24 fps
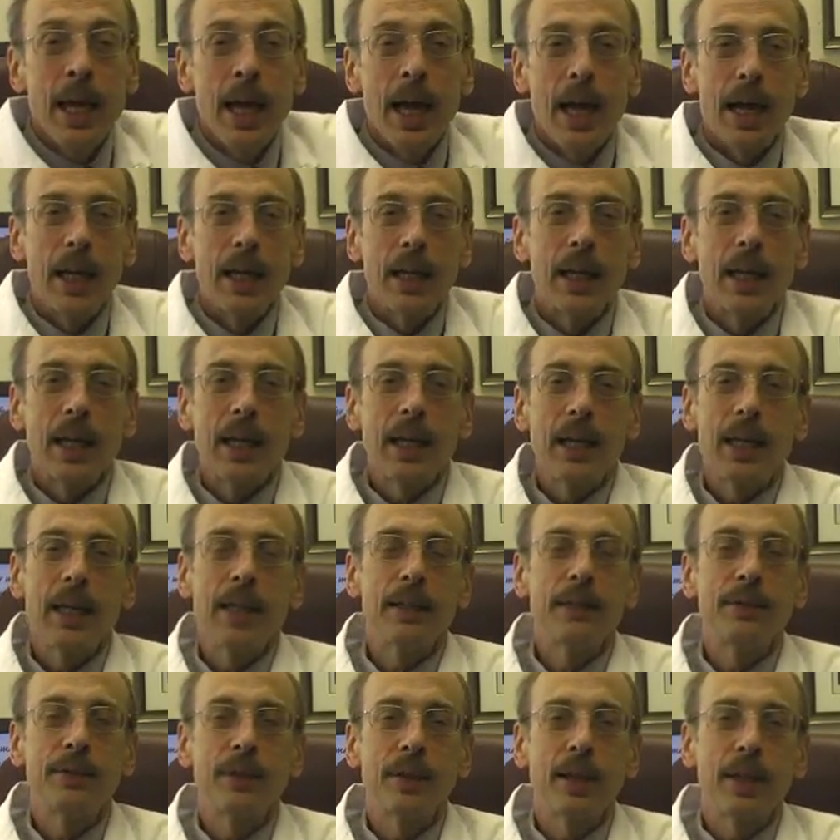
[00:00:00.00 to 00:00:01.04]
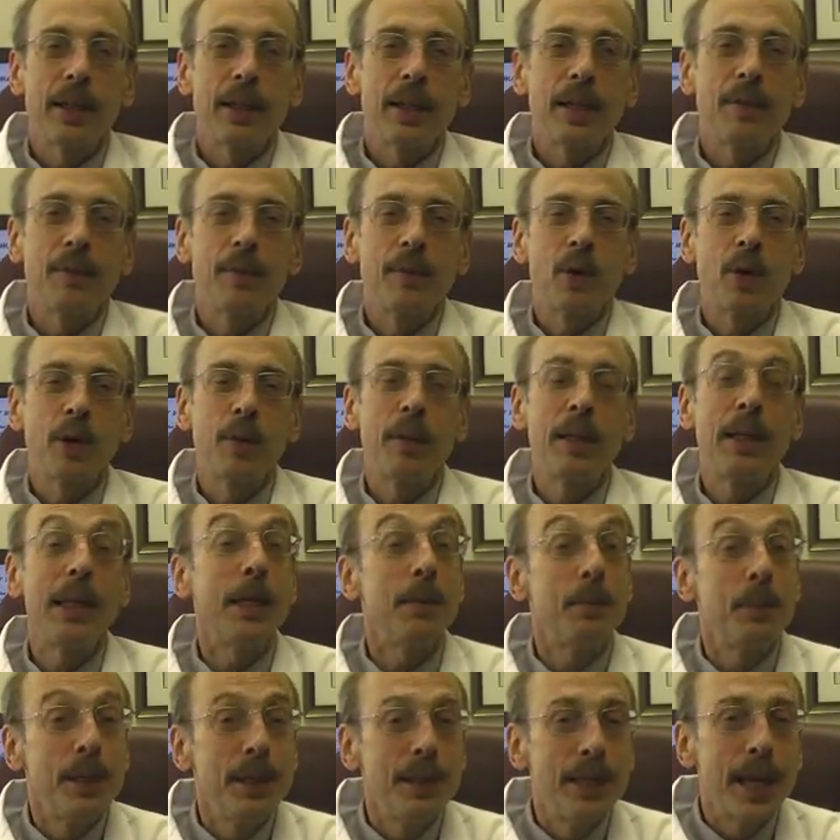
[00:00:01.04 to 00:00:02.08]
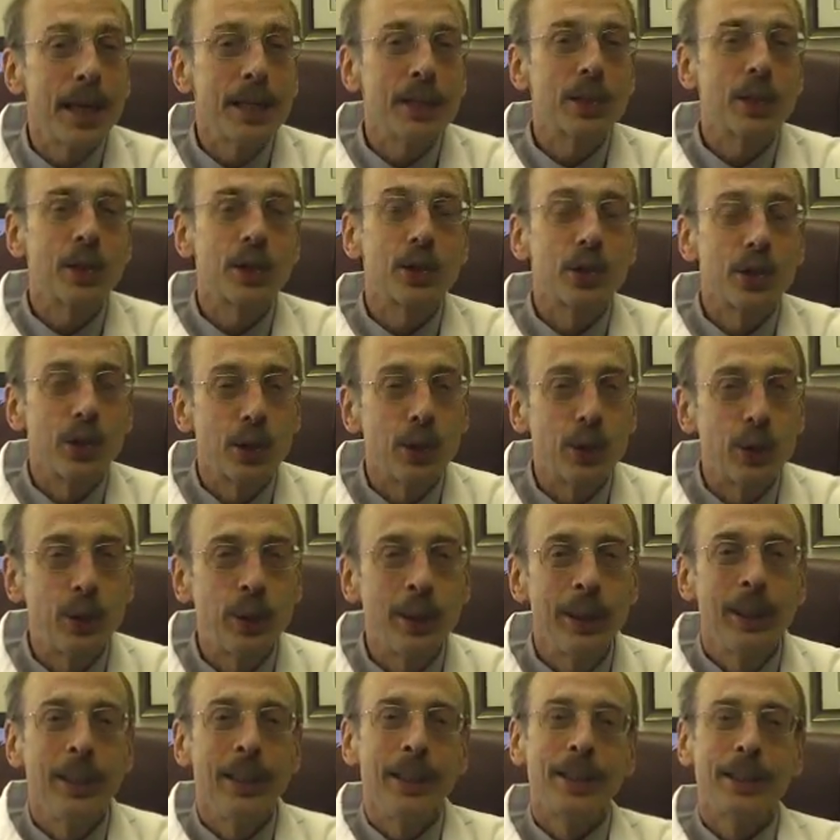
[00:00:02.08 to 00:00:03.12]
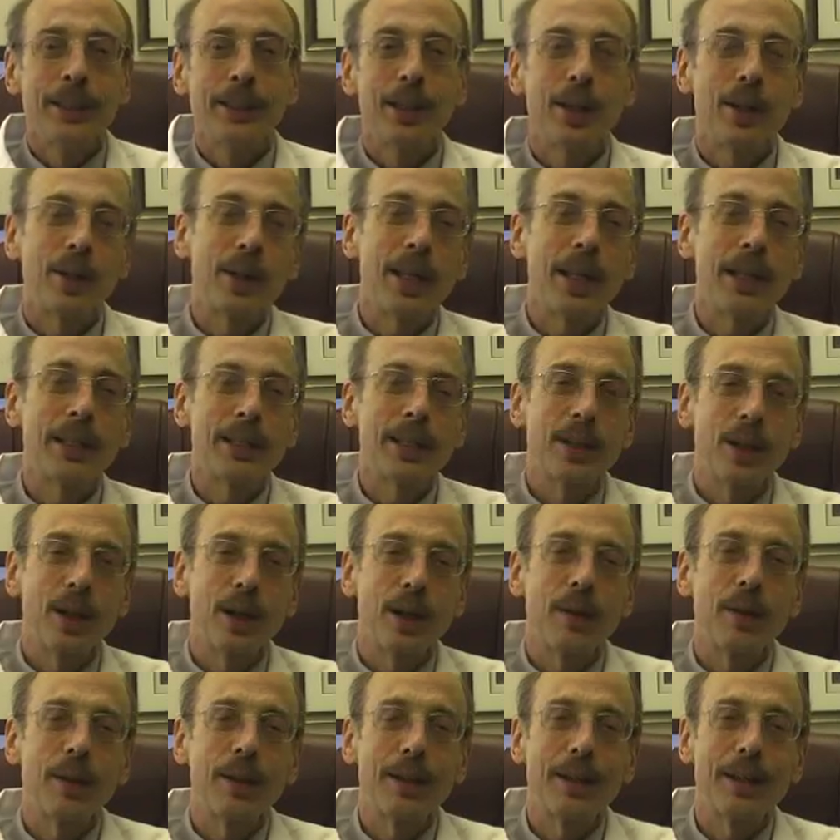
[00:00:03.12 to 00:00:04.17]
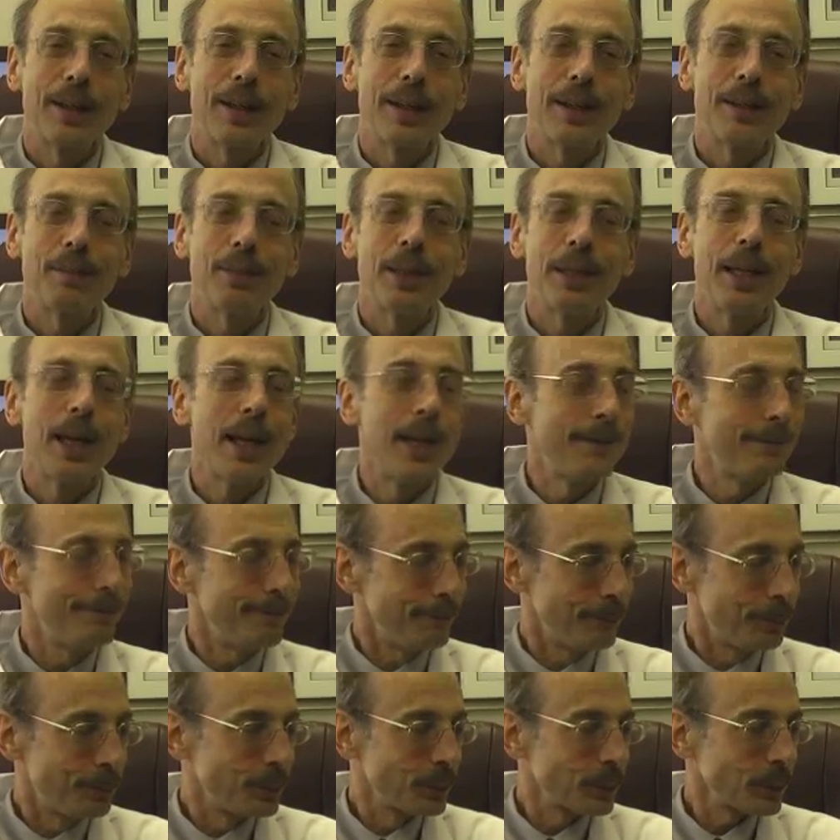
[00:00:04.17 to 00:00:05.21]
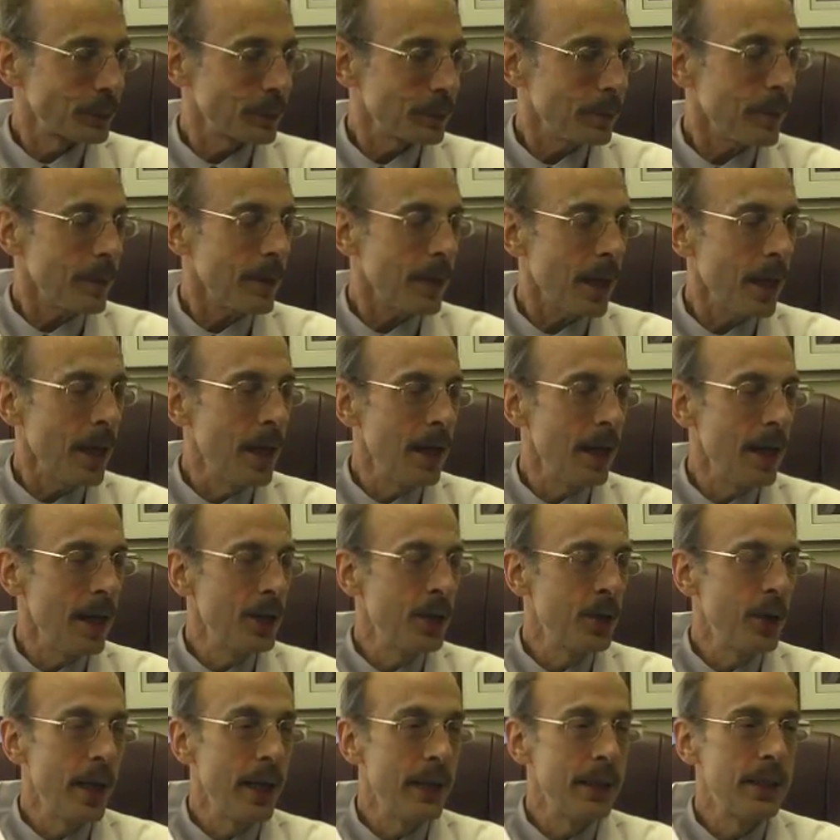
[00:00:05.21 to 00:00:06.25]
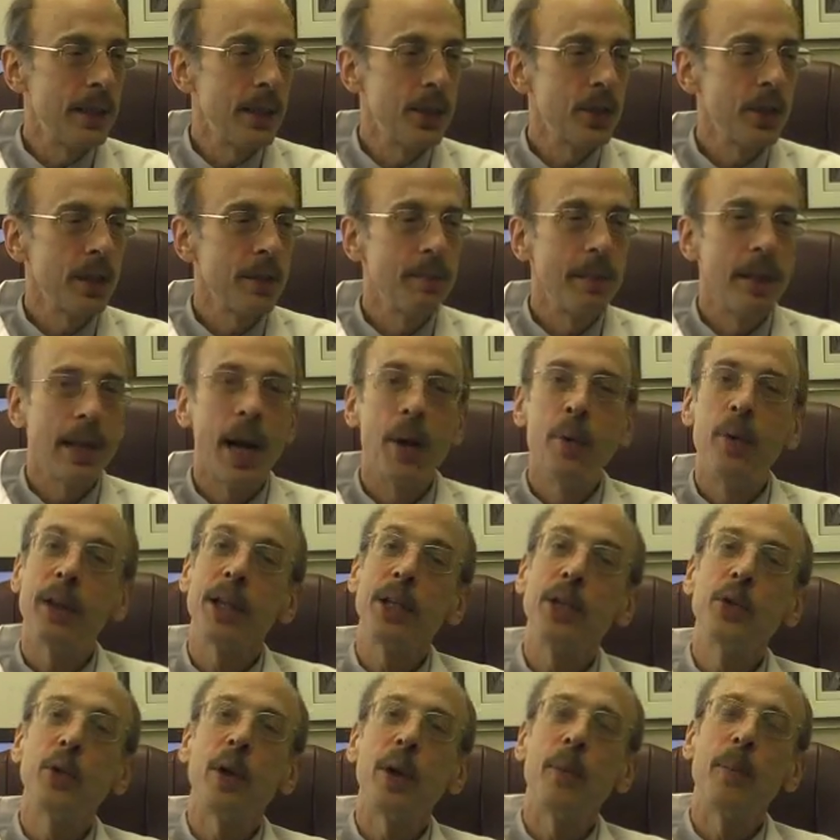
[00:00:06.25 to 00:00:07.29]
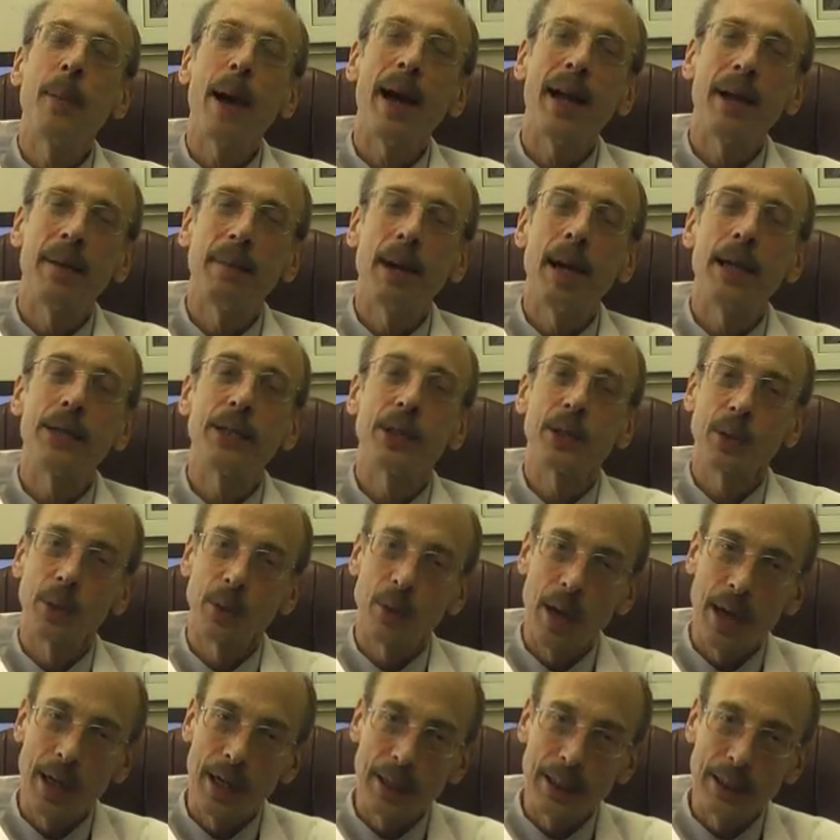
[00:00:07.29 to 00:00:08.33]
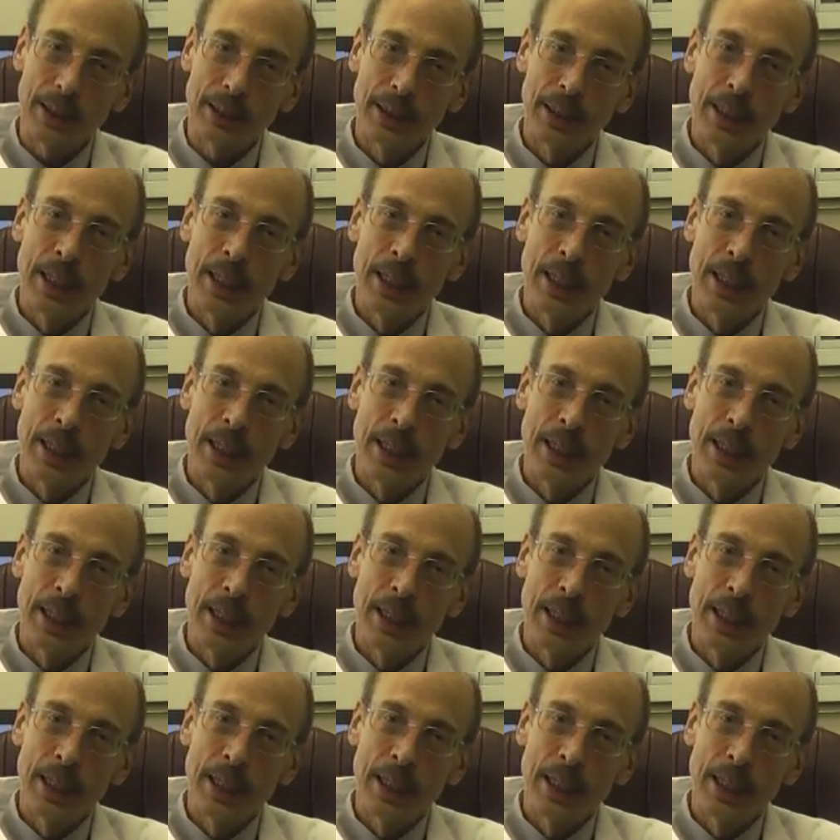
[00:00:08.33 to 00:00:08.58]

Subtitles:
I'm going to be an empty nester soon, so that's going to be a transition. But I really enjoy bicycle riding.